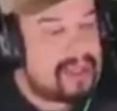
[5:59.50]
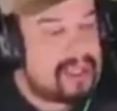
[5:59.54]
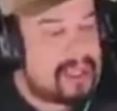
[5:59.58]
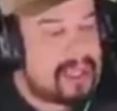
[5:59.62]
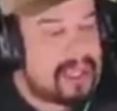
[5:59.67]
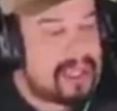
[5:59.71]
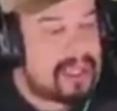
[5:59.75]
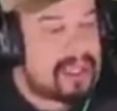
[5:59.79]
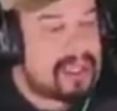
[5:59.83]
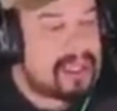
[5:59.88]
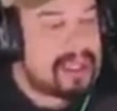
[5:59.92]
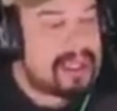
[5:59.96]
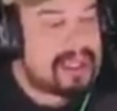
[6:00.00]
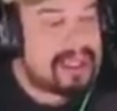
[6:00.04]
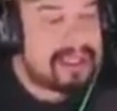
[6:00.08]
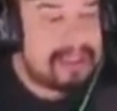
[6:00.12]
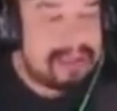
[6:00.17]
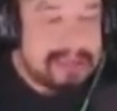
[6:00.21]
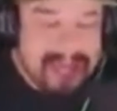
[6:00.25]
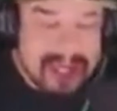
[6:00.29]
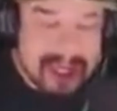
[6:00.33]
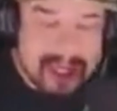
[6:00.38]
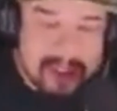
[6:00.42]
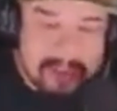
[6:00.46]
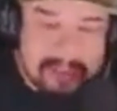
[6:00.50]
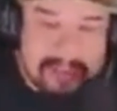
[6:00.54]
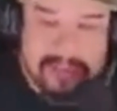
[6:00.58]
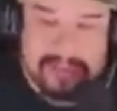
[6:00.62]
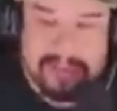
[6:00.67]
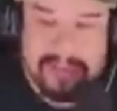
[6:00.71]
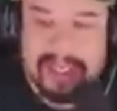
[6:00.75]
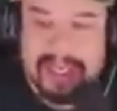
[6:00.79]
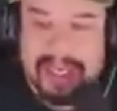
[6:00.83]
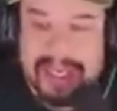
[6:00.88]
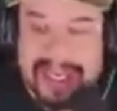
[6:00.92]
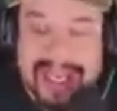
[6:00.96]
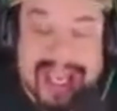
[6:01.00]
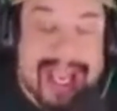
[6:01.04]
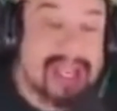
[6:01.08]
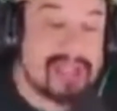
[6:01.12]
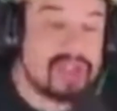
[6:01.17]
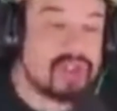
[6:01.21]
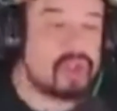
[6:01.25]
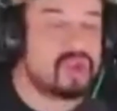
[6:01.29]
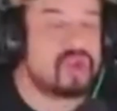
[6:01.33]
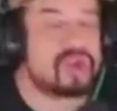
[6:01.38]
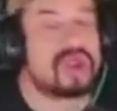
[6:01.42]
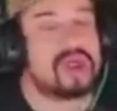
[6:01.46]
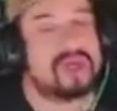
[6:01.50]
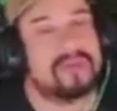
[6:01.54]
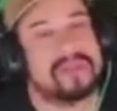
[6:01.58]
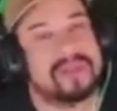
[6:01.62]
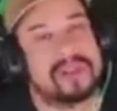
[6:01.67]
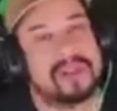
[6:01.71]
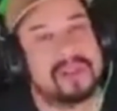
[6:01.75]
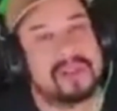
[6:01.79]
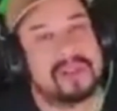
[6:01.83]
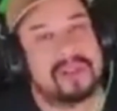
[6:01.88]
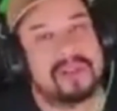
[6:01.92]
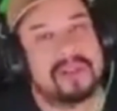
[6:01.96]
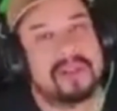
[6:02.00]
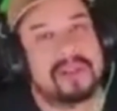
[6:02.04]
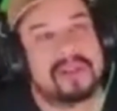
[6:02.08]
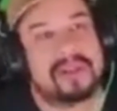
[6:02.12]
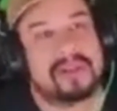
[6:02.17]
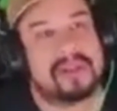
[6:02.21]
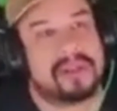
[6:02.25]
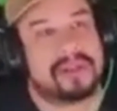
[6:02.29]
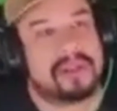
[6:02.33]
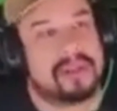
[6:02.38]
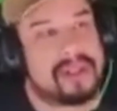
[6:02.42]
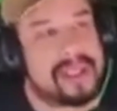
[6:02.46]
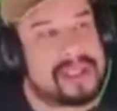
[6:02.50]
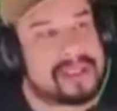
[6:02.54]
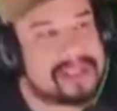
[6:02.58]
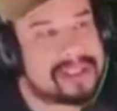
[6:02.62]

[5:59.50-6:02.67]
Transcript: And let me help you, man. I got you something. I